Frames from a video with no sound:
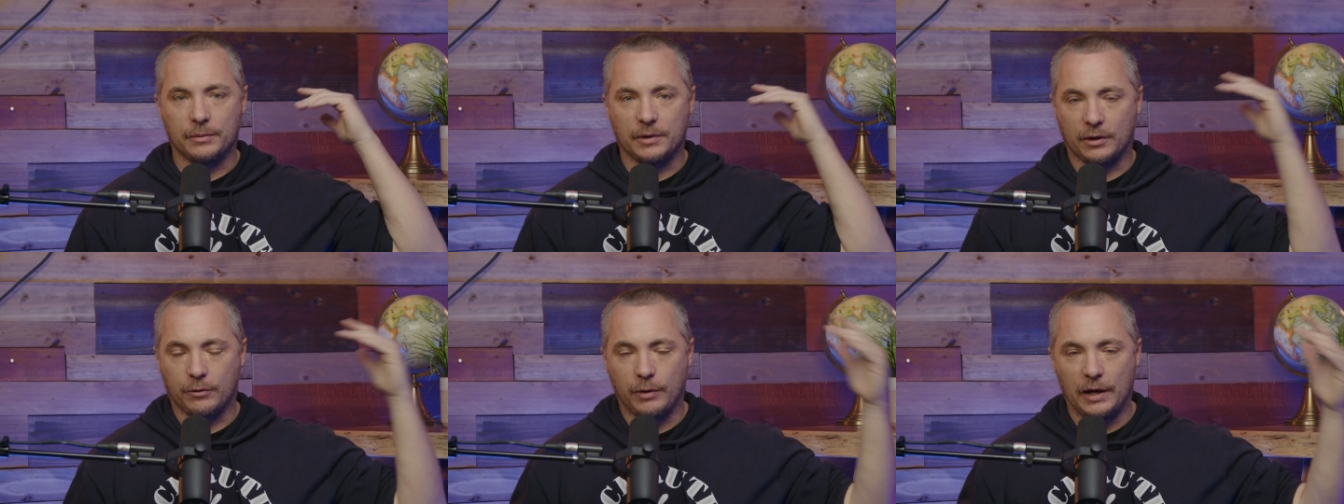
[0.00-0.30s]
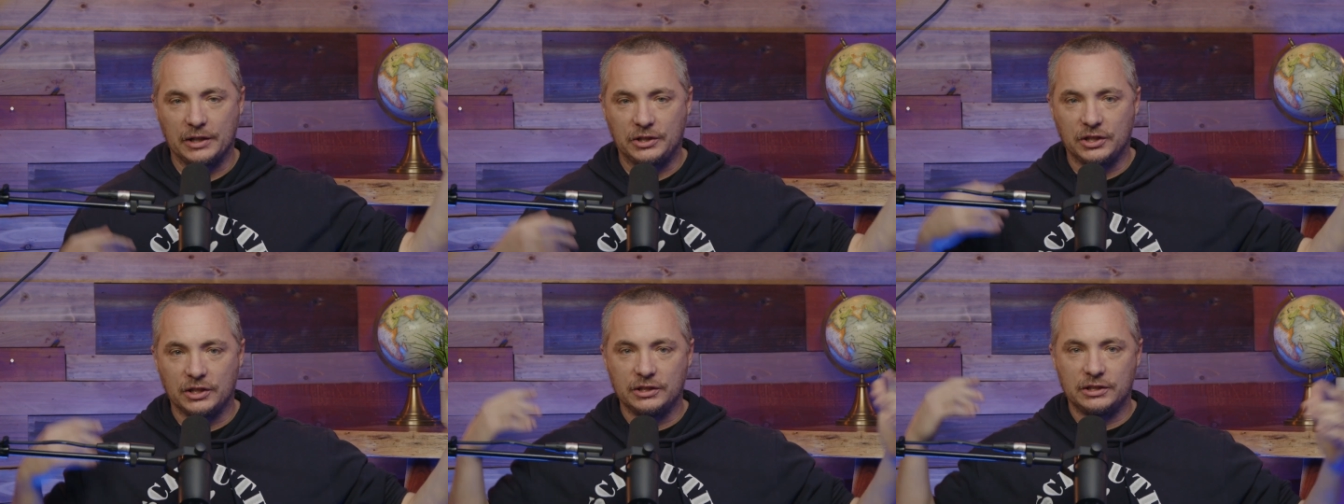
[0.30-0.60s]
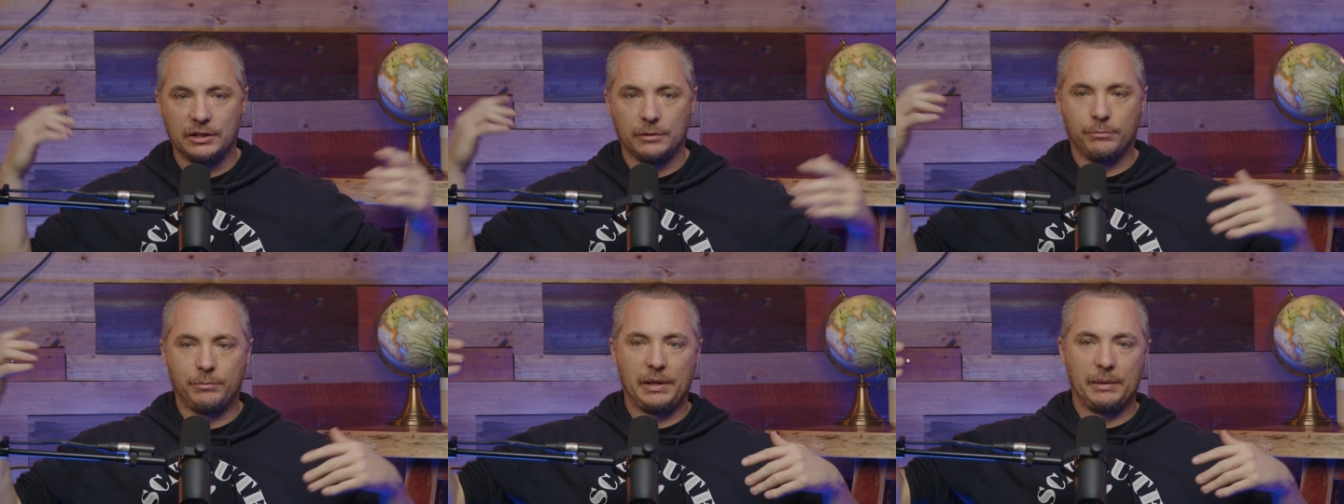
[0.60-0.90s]
the questions
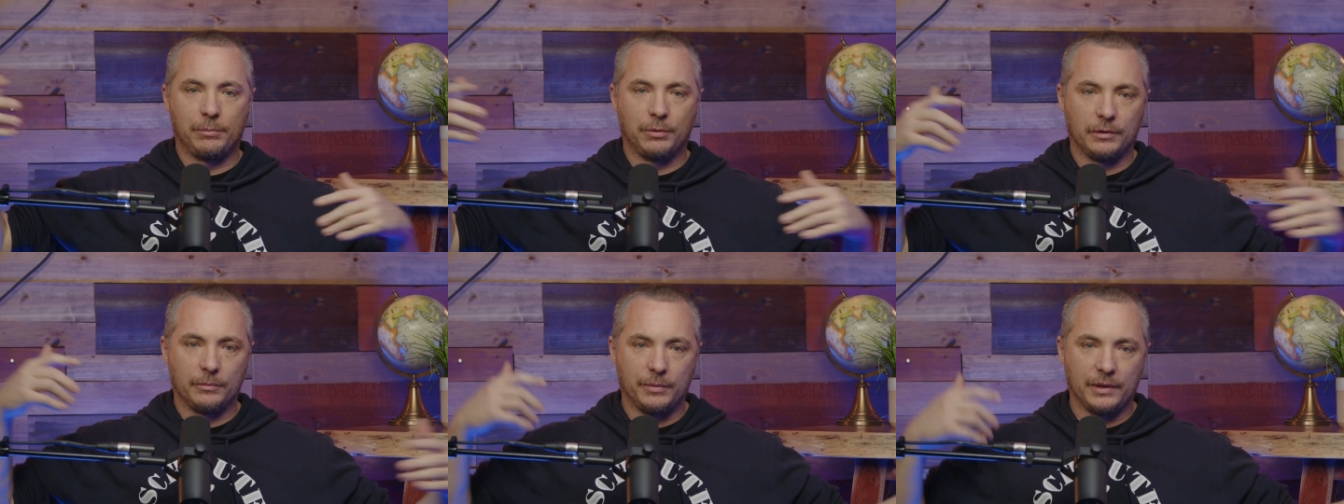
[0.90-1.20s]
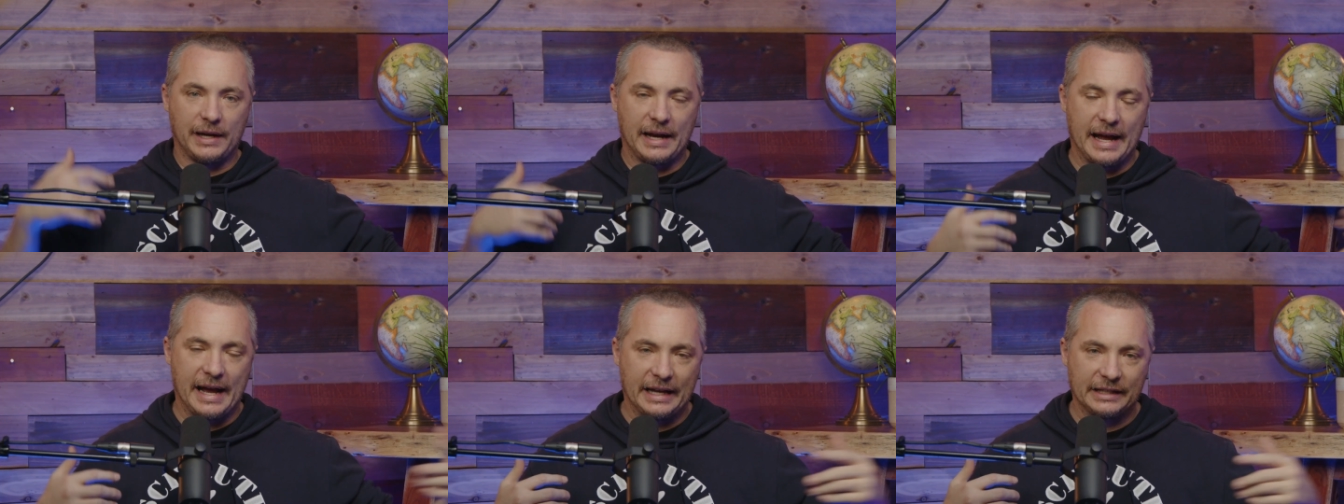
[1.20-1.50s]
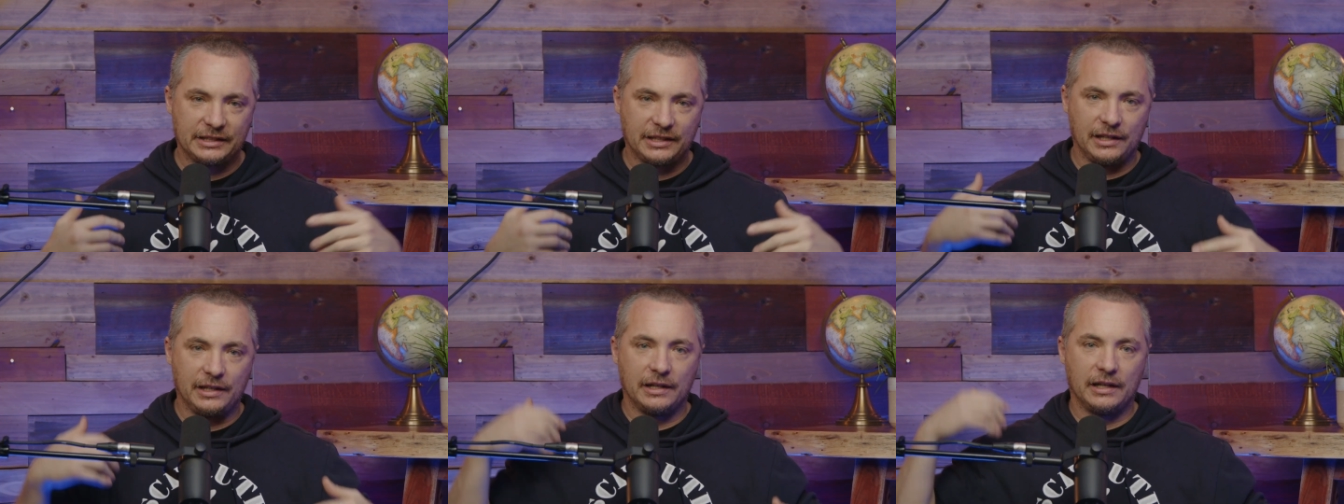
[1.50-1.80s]
that people have been
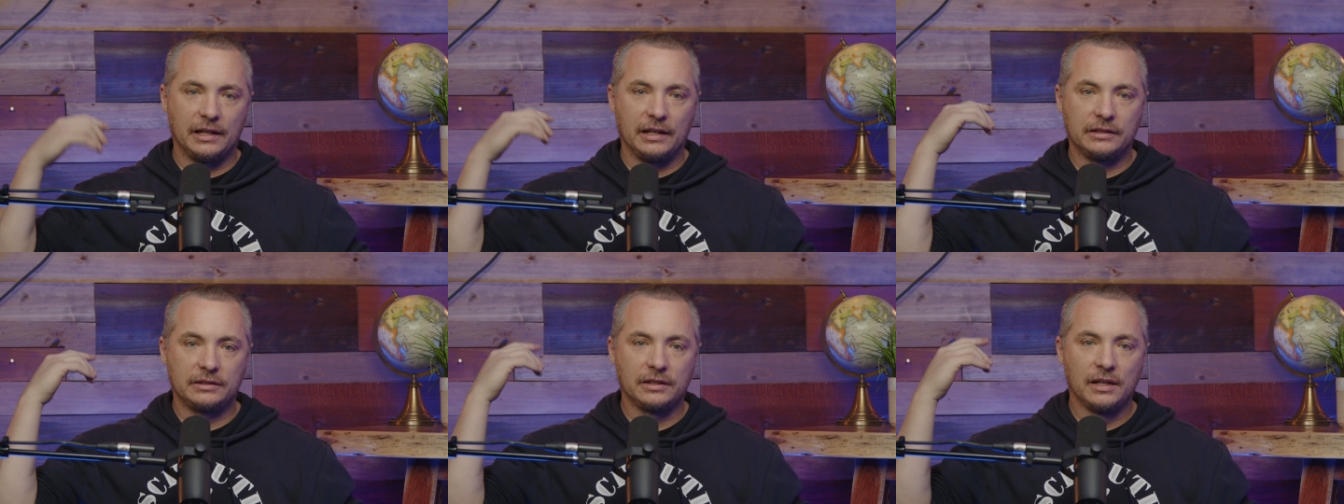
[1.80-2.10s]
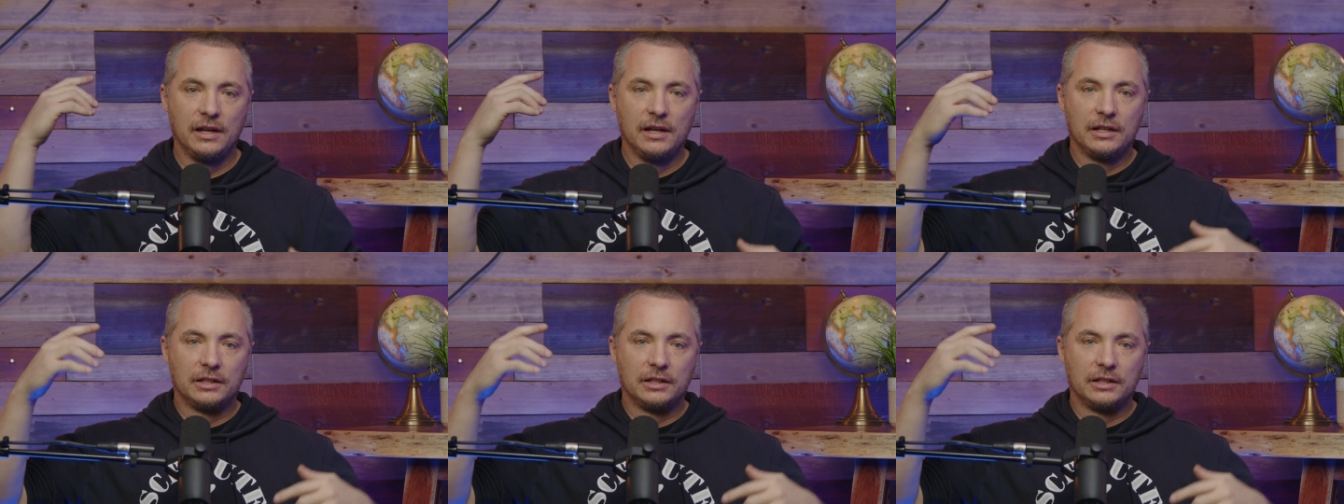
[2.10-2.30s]
asking us